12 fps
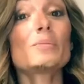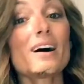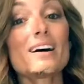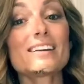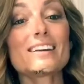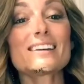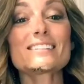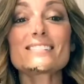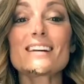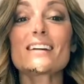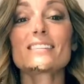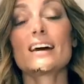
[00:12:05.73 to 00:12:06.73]
body is
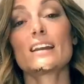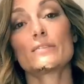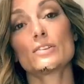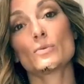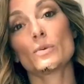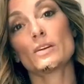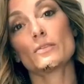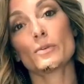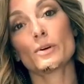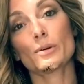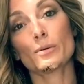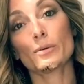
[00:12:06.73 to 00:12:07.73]
not that of a
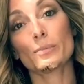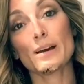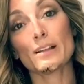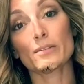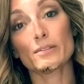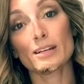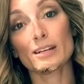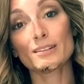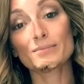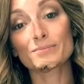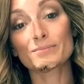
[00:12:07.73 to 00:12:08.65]
24-year-old ballerina.